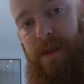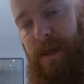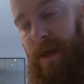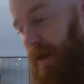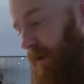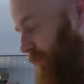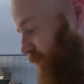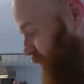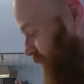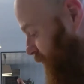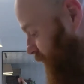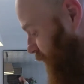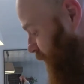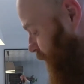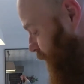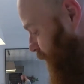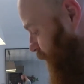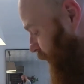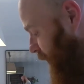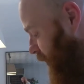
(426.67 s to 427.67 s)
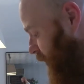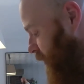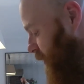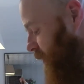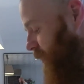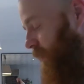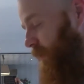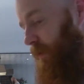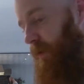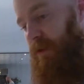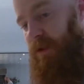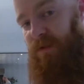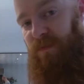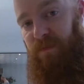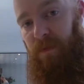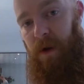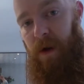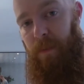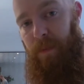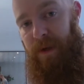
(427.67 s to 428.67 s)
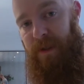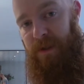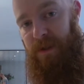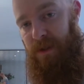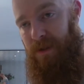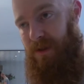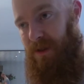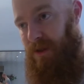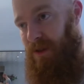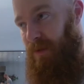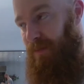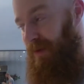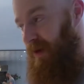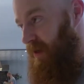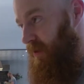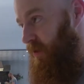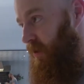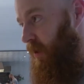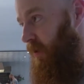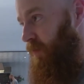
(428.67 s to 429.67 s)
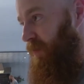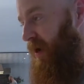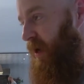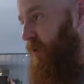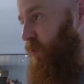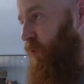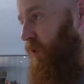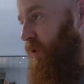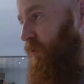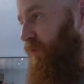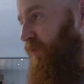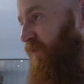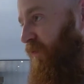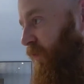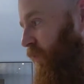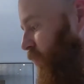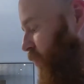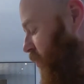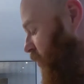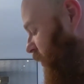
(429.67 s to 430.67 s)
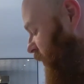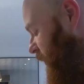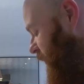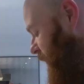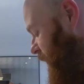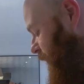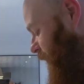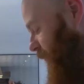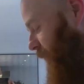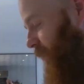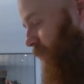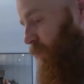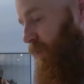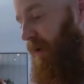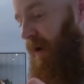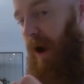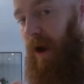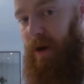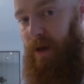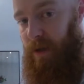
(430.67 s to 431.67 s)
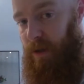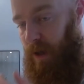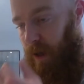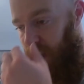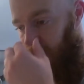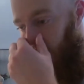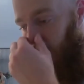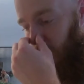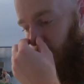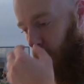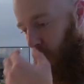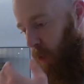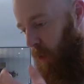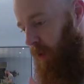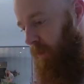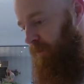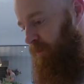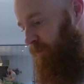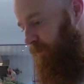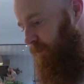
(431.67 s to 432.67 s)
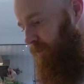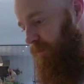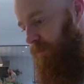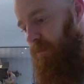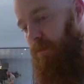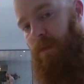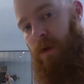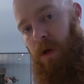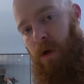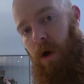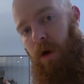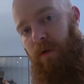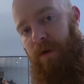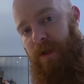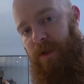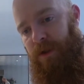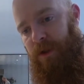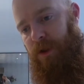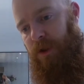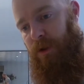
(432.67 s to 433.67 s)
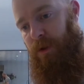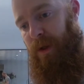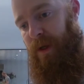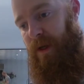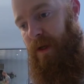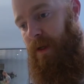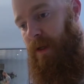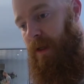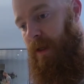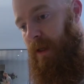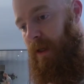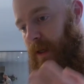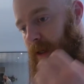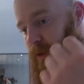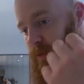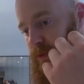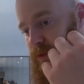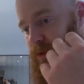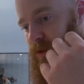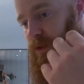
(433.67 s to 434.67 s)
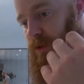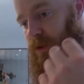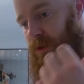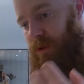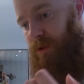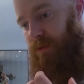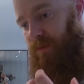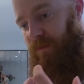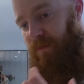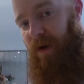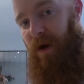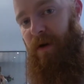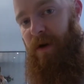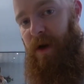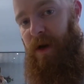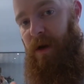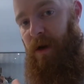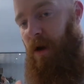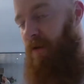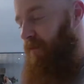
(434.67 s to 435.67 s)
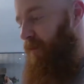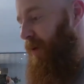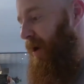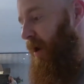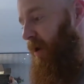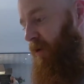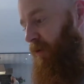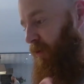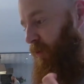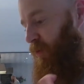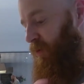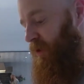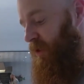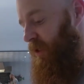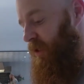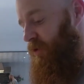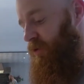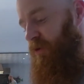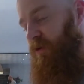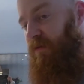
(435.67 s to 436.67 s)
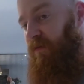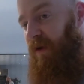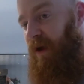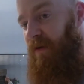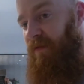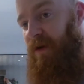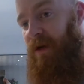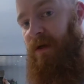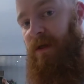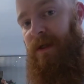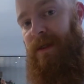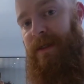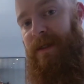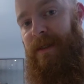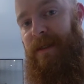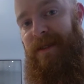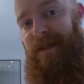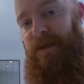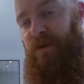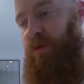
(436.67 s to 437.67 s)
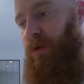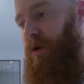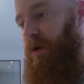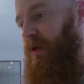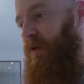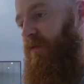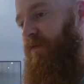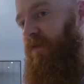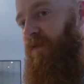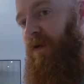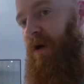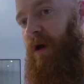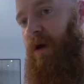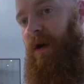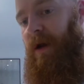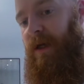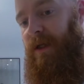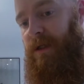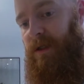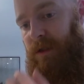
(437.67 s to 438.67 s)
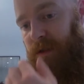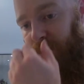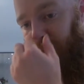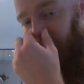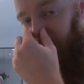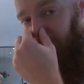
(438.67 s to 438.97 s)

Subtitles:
Yeah, this is far better than the mead that I made once before, where I added a whole orange to it, and it was very overpowering with citrus flavour. This one is far less